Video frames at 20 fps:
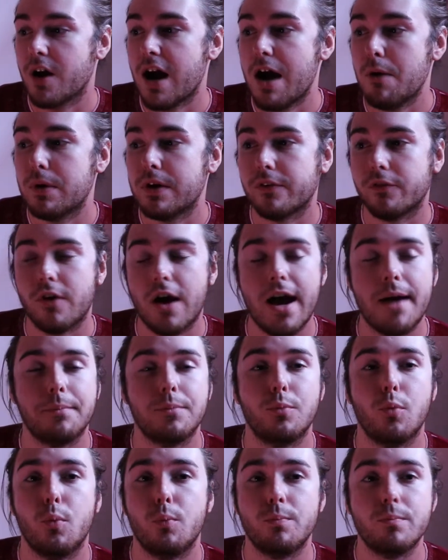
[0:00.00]
I would have grabbed
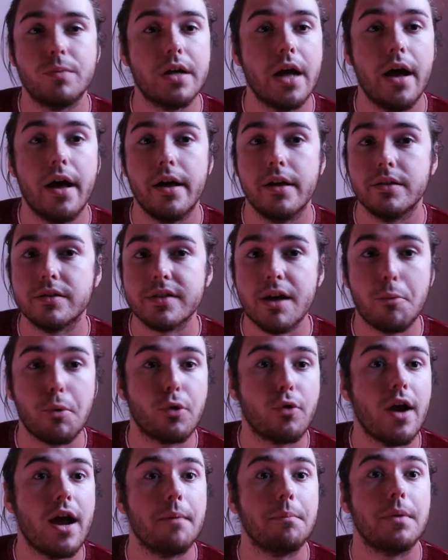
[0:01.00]
guns. I would have
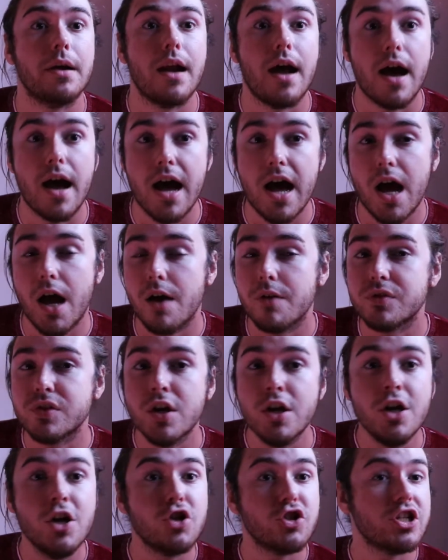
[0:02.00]
grabbed knives.
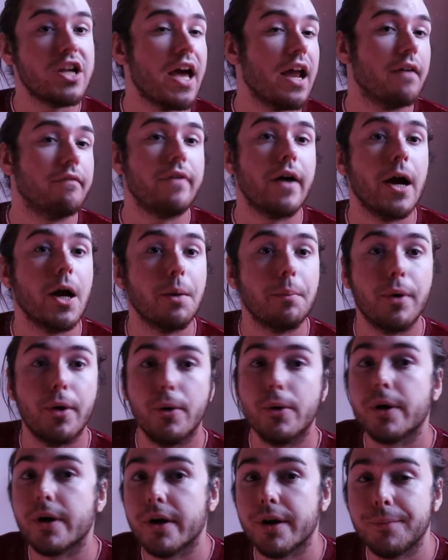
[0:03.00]
She had a fire
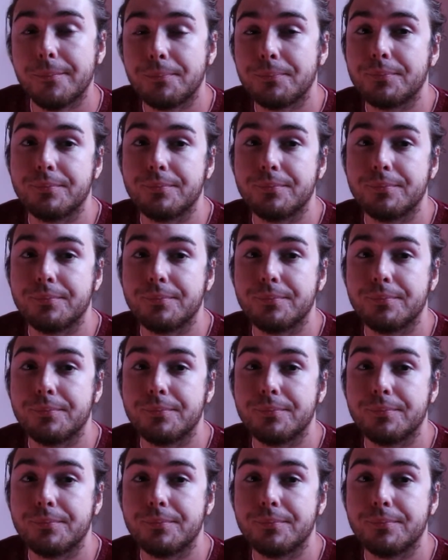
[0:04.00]
poker.